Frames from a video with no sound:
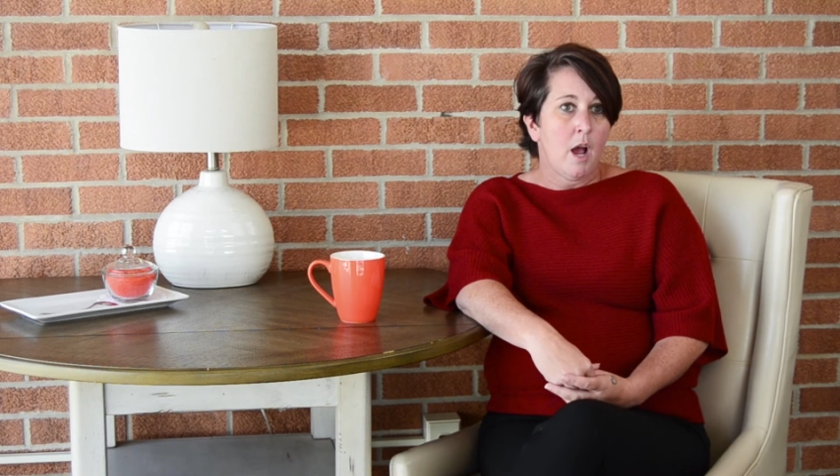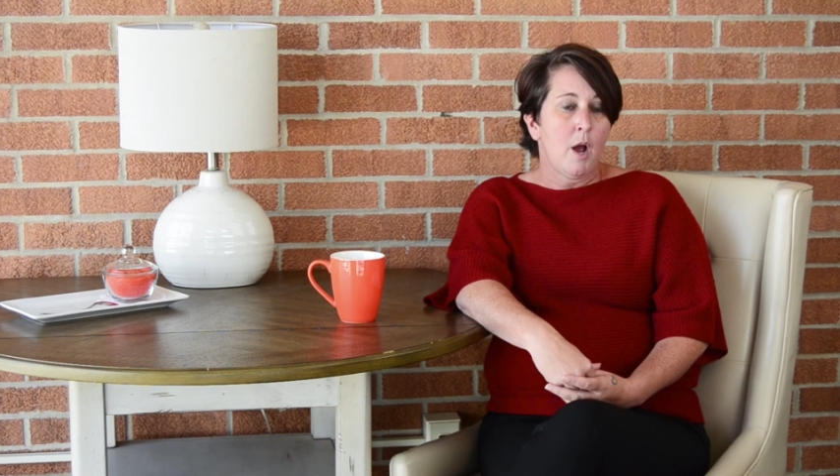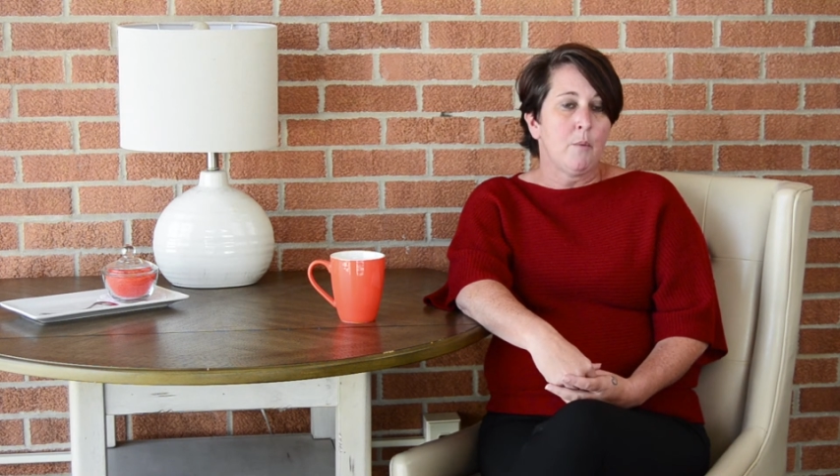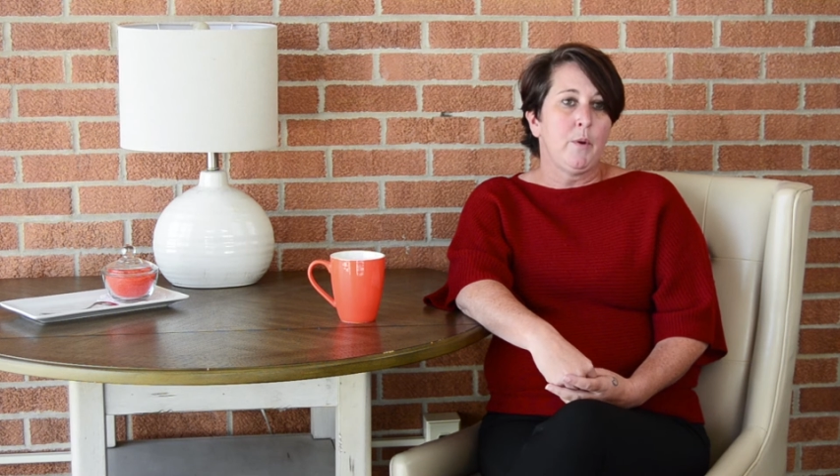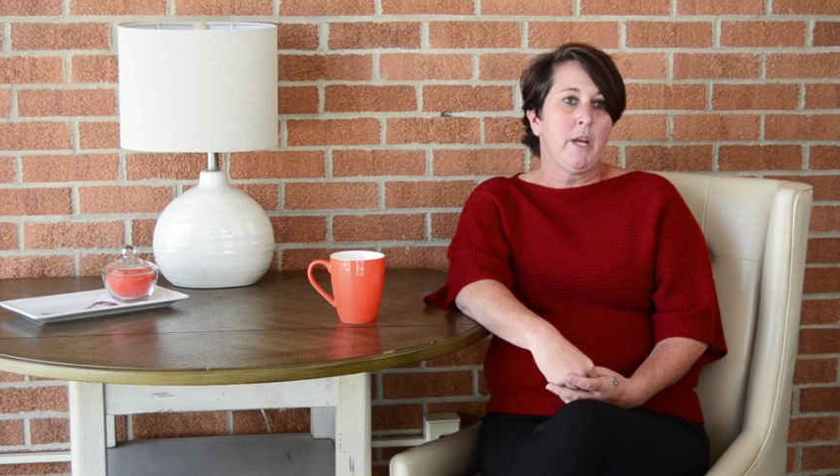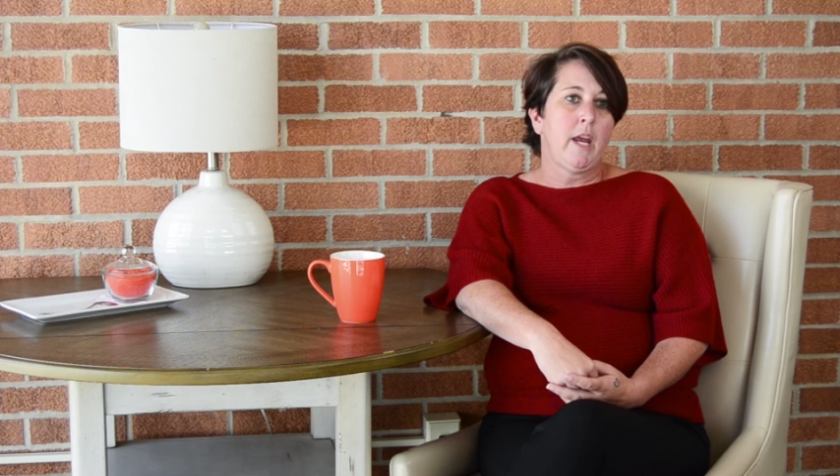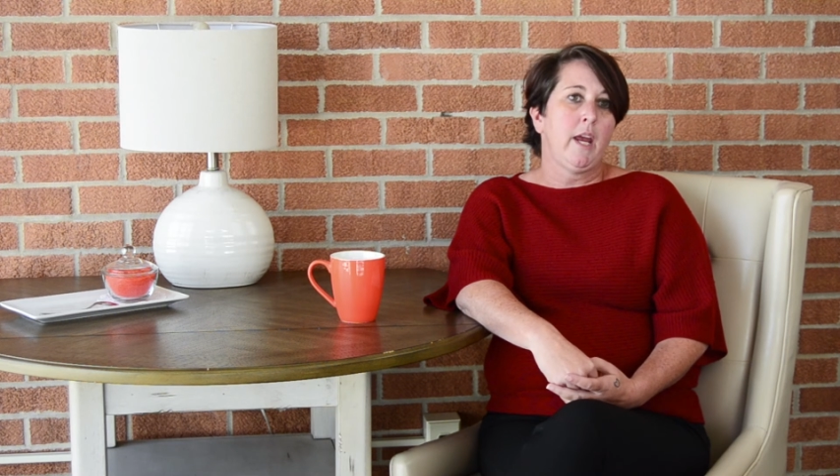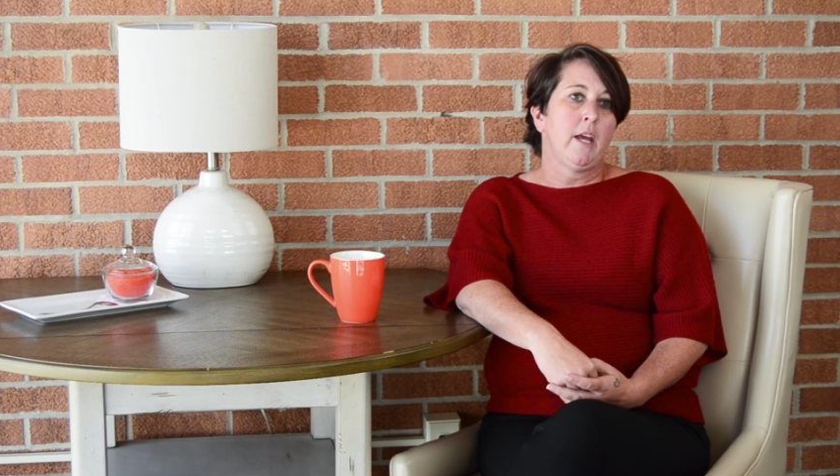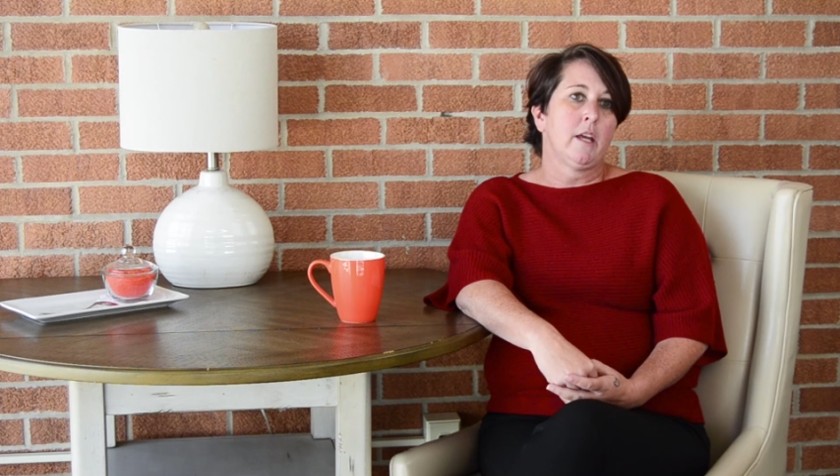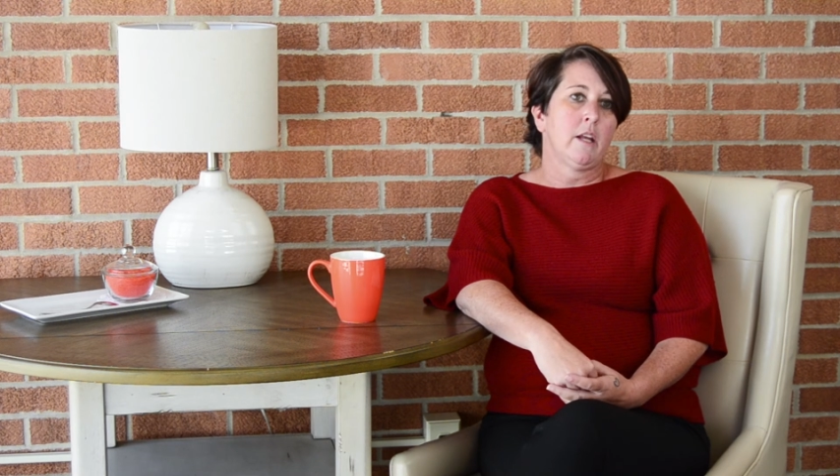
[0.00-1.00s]
we
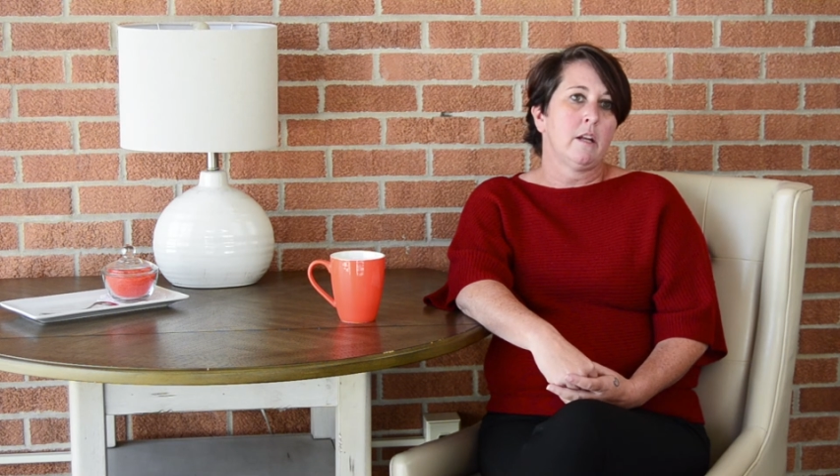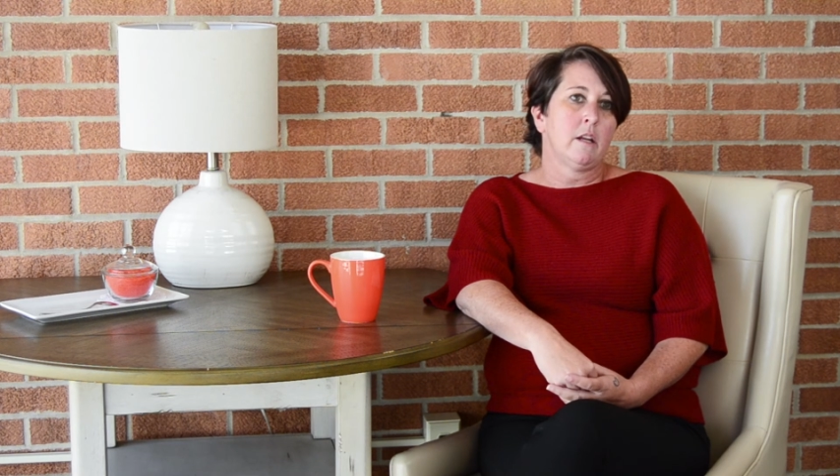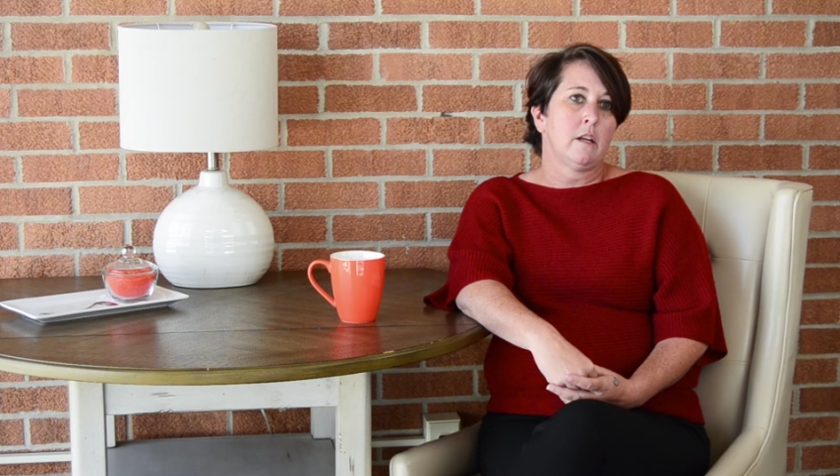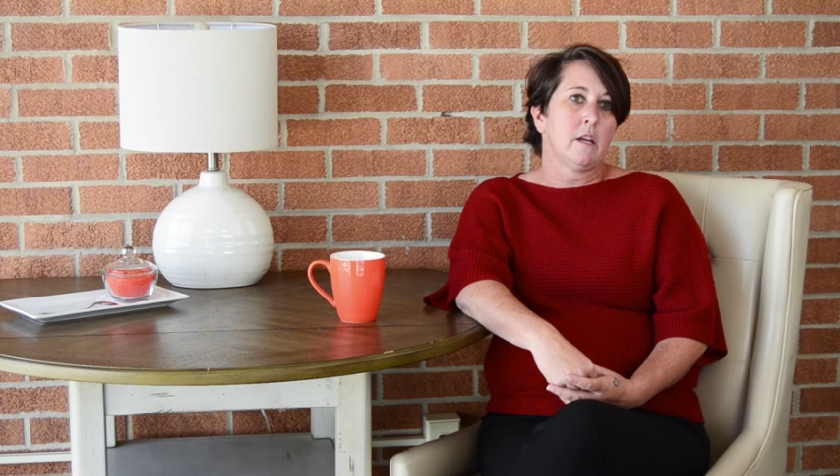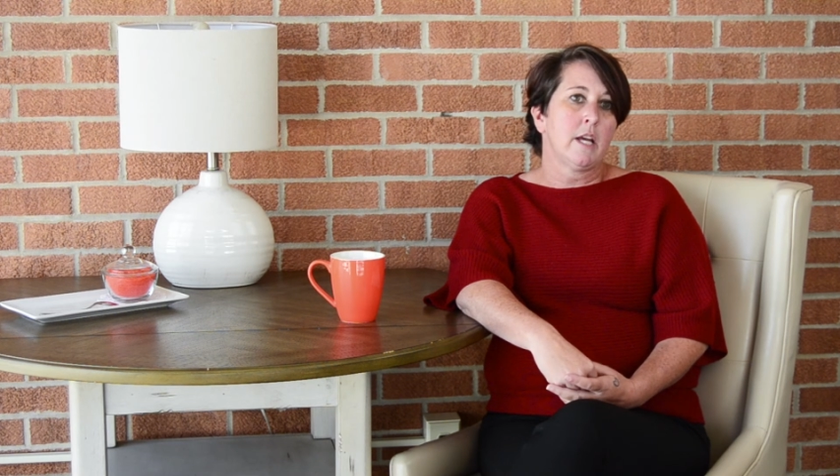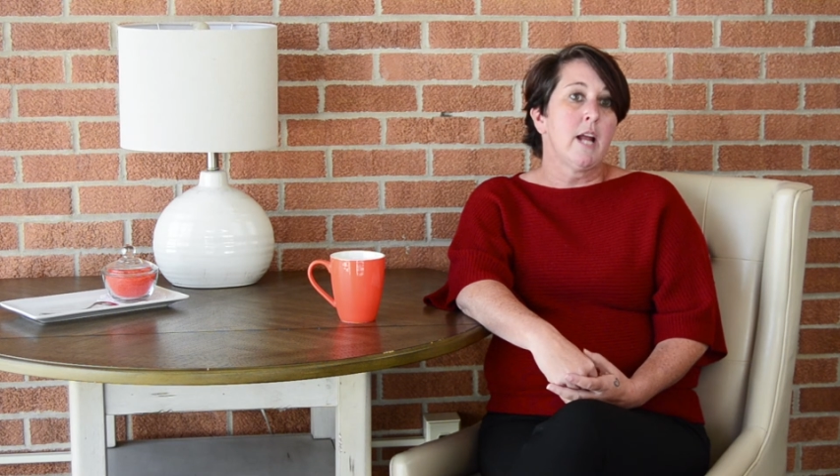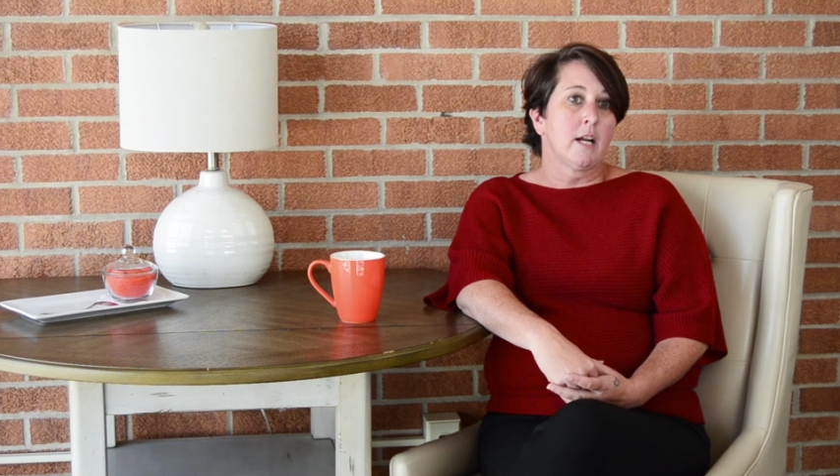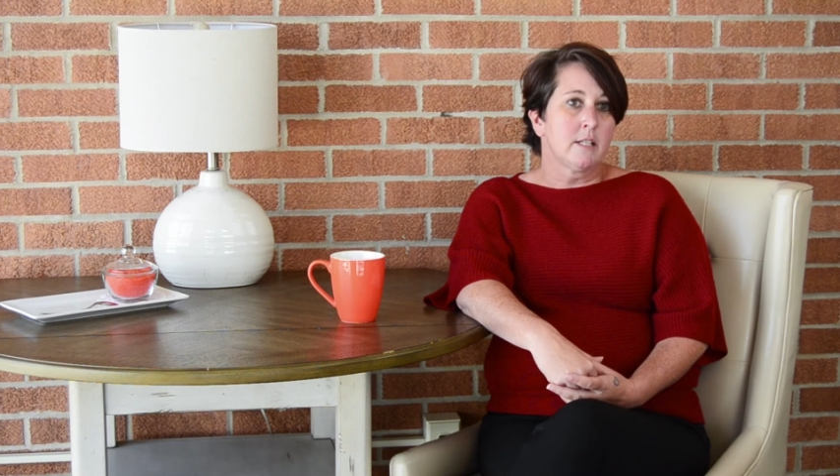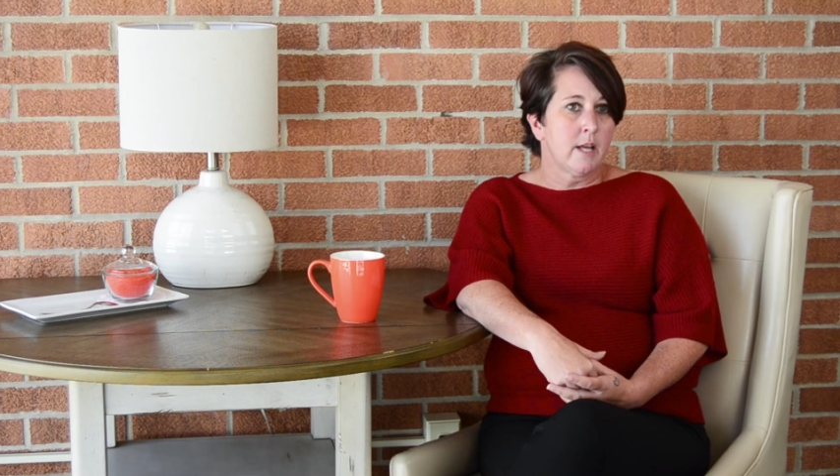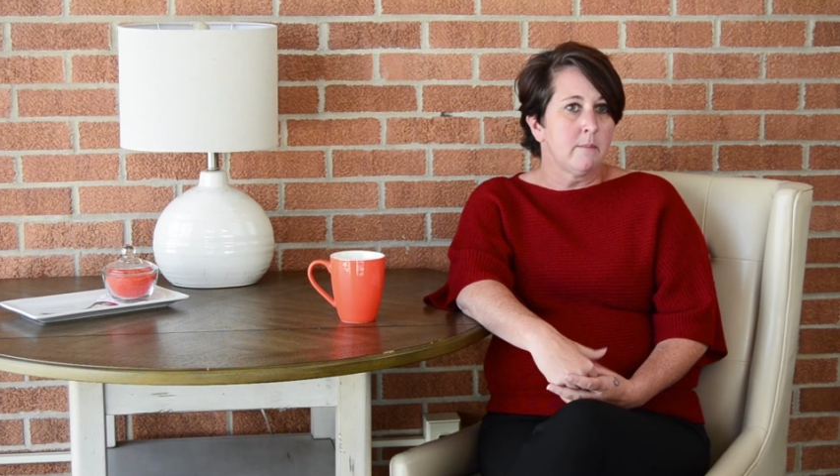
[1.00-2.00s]
can connect them